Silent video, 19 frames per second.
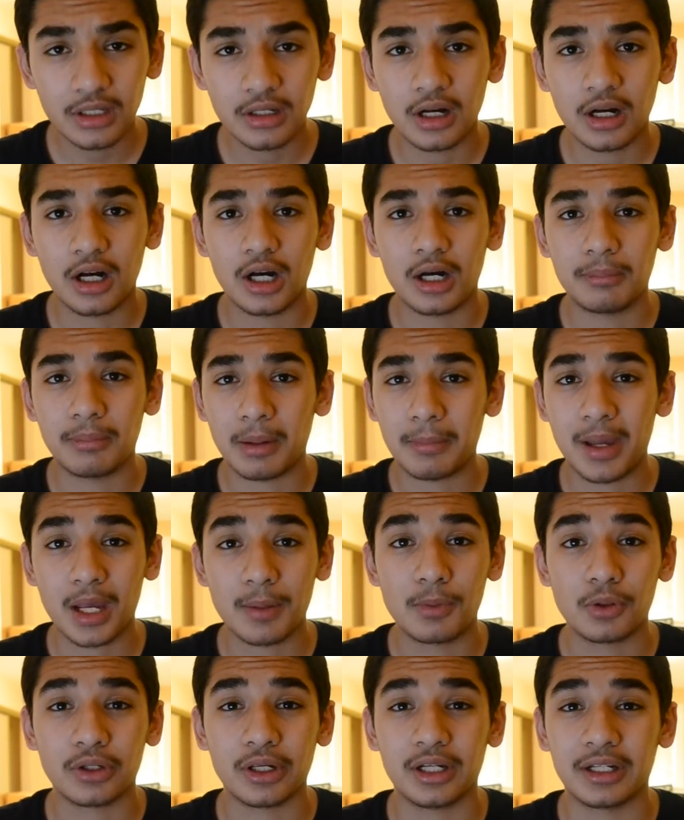uh, my
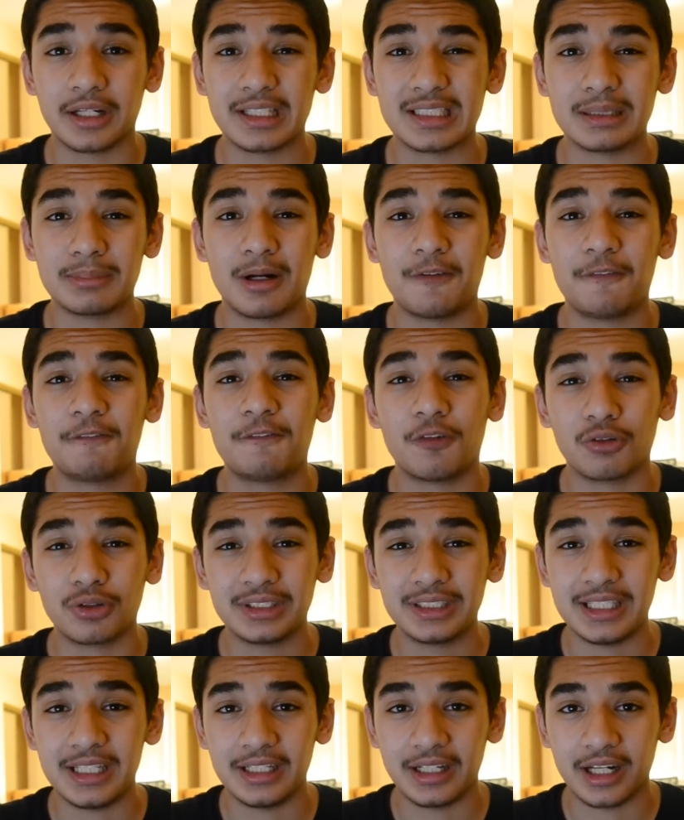MacBook Air gets about
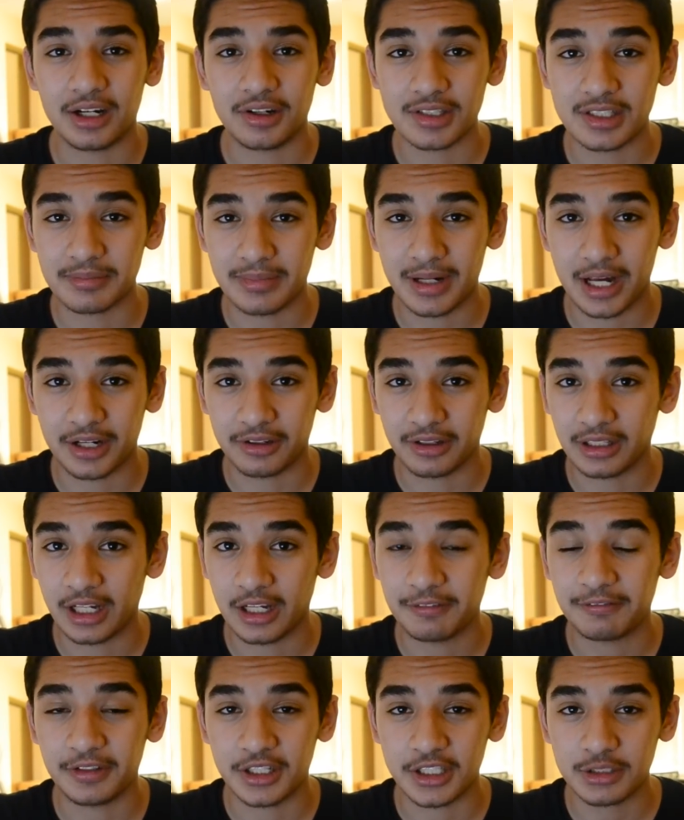fourteen hours of battery
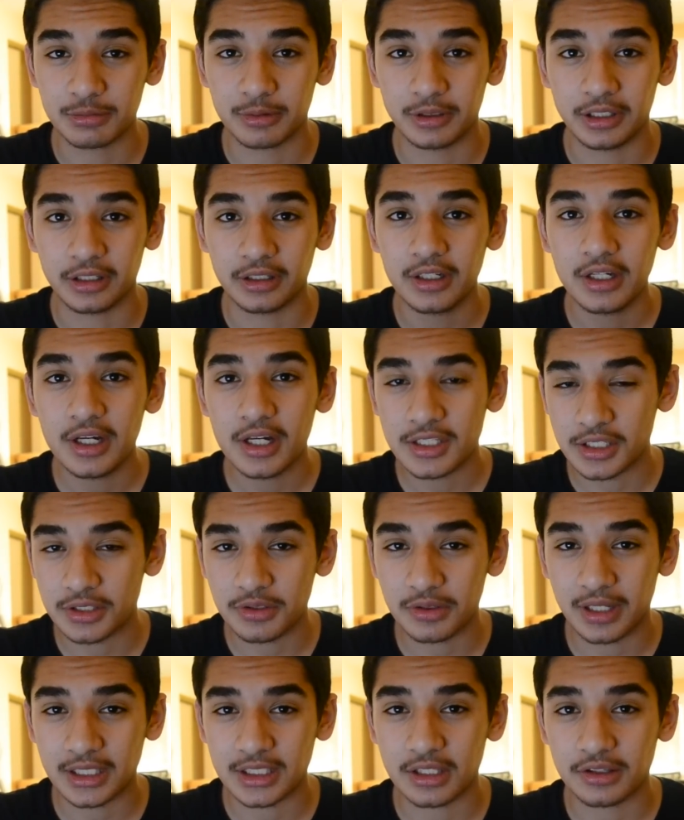life, and it's running, it's a
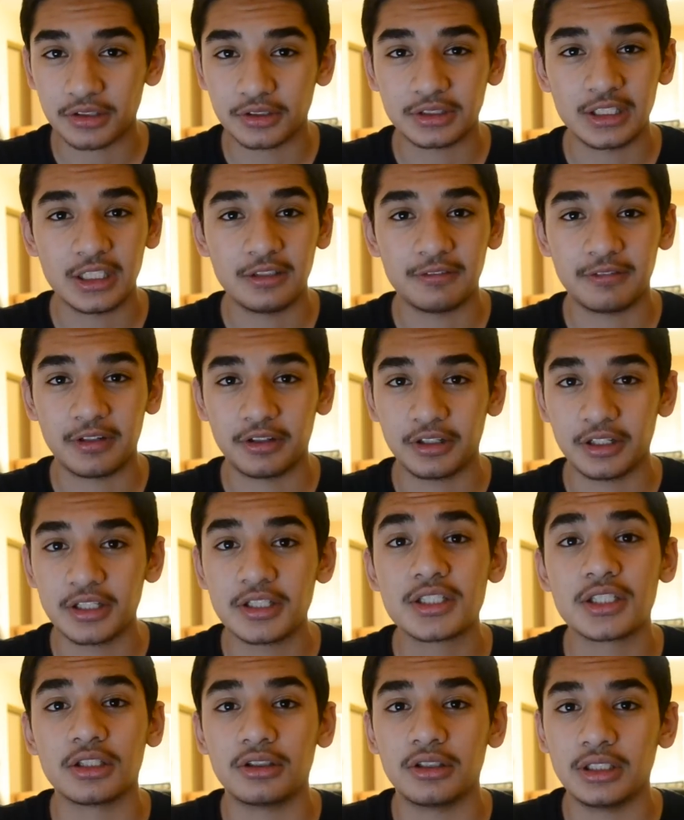two thousand thirteen variant,
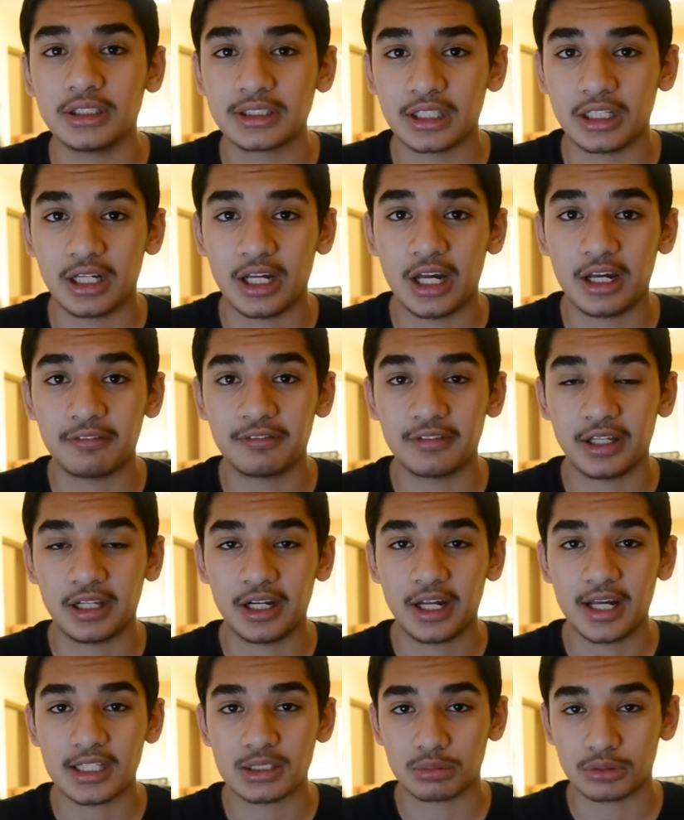so it's going to have that
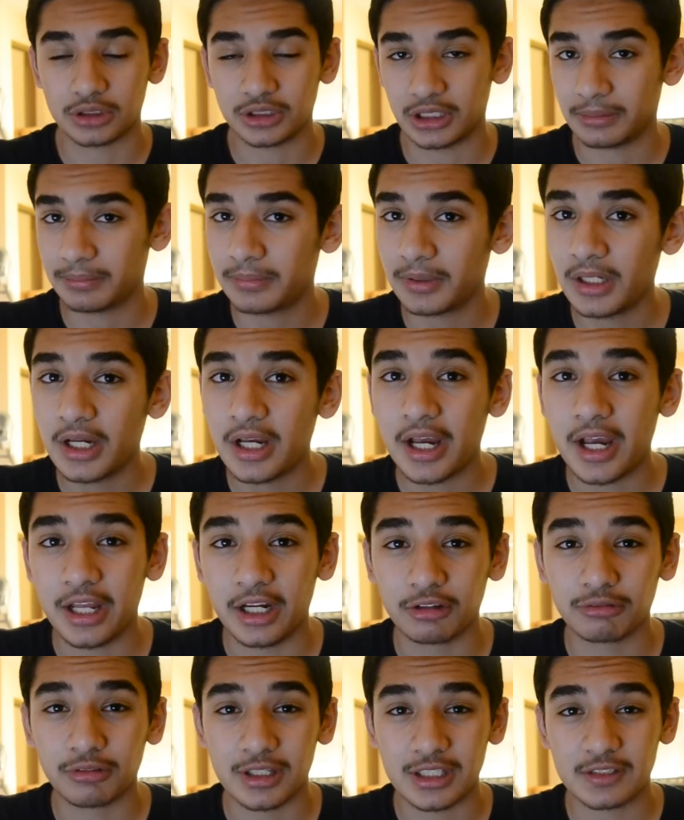Haswell chip, and
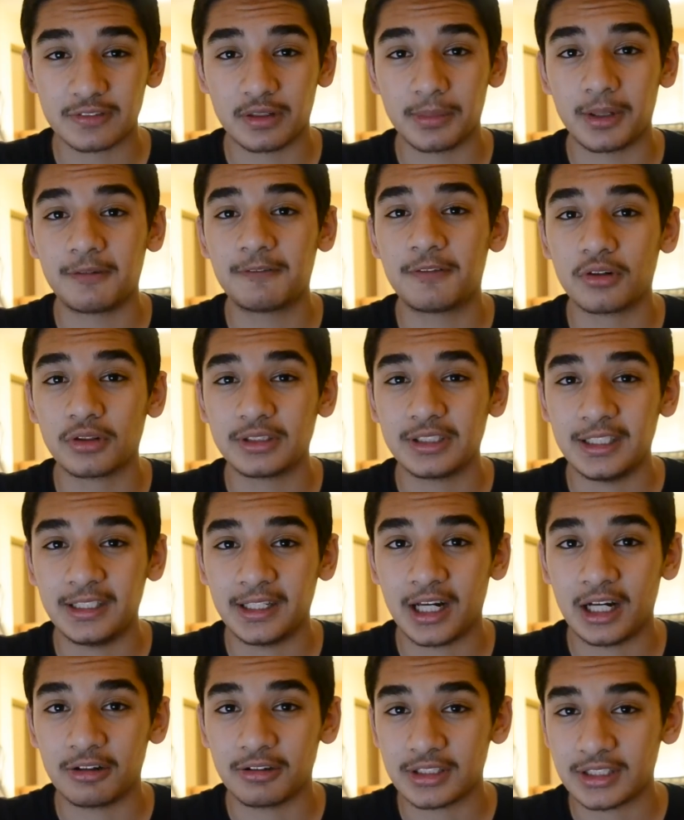it runs for about fourteen
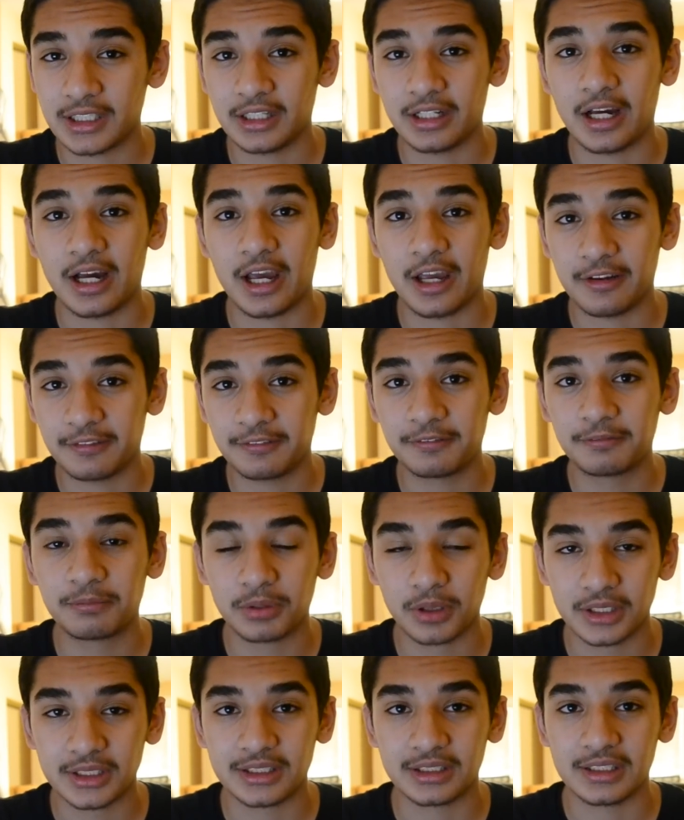hours, and I
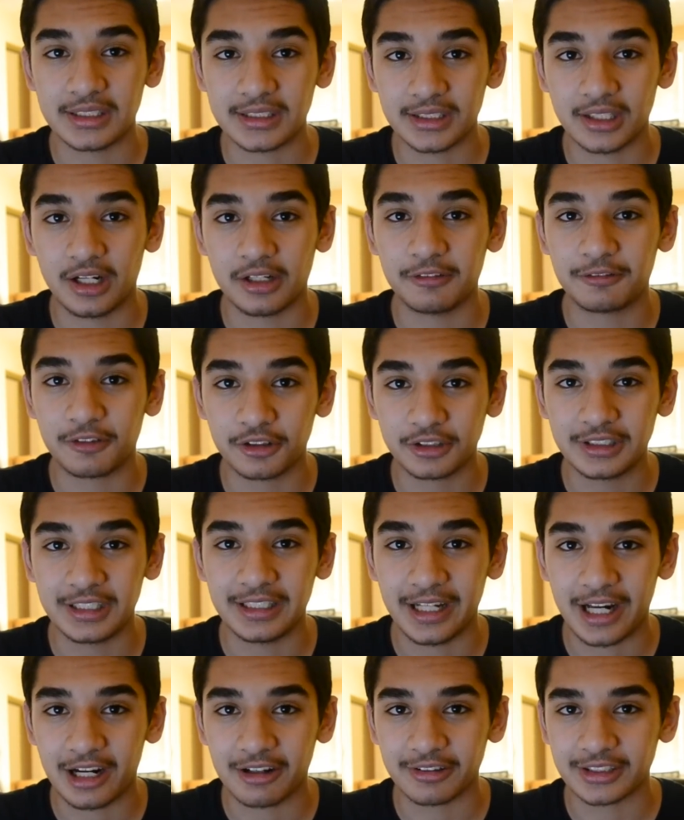personally saw
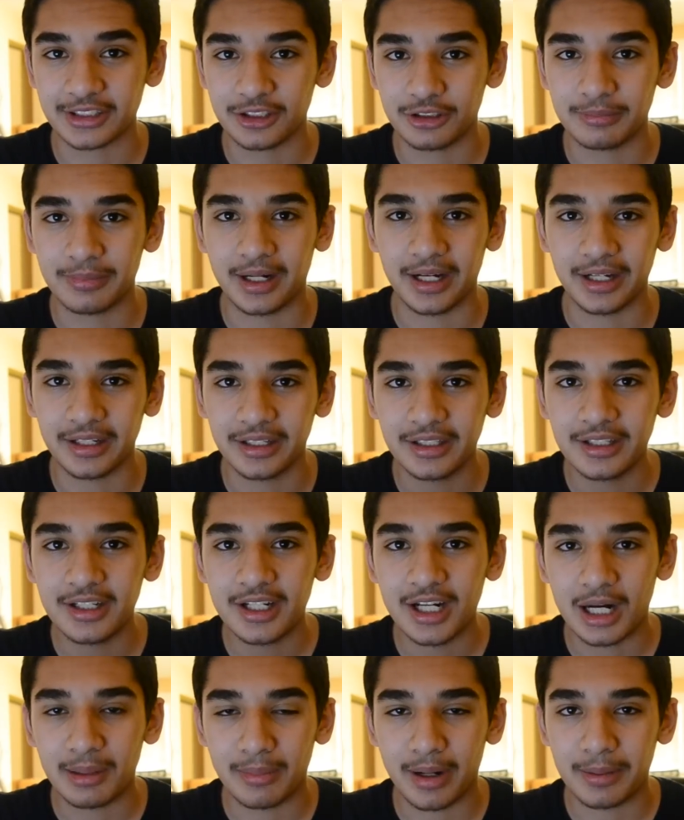fourteen hours go by
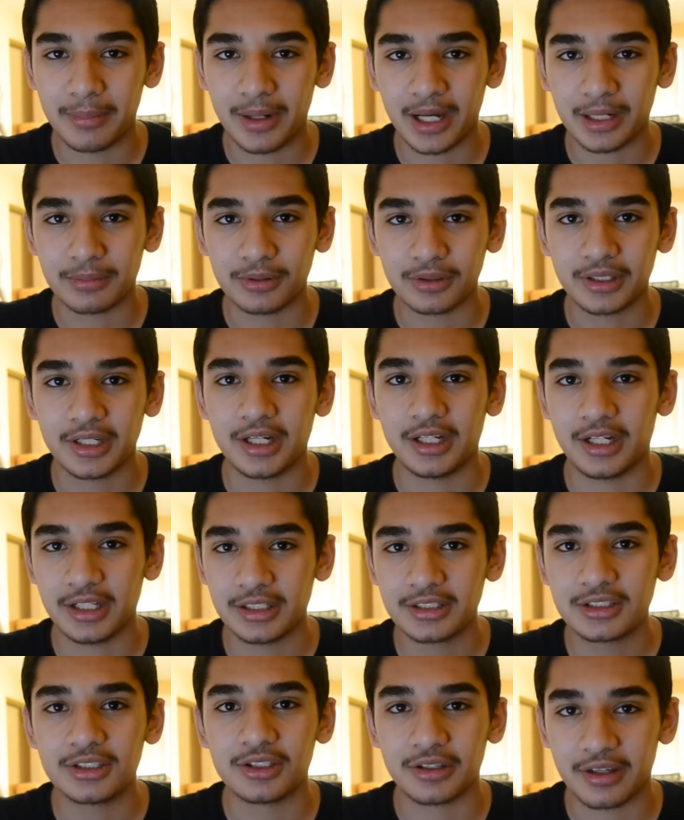on my MacBook, and
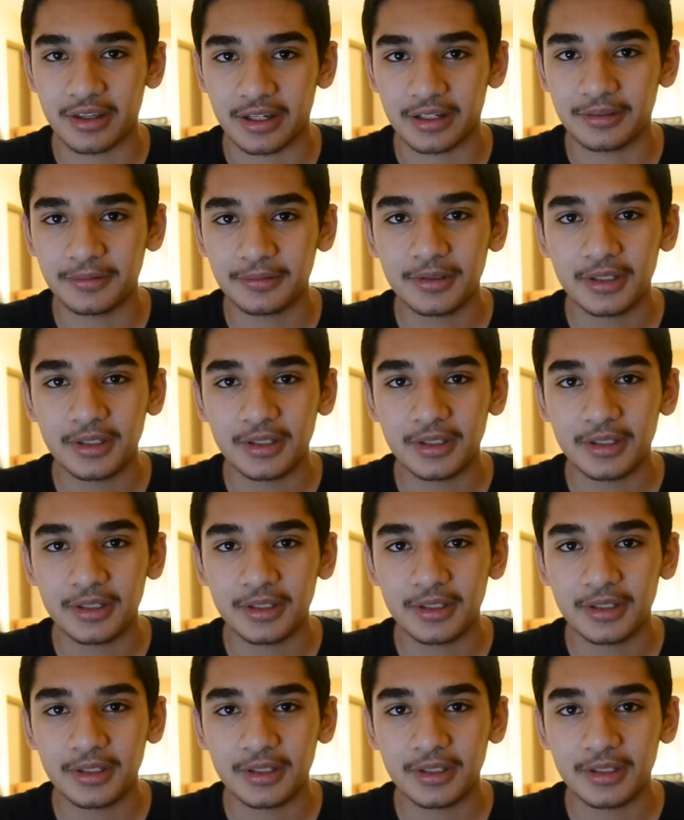it took that,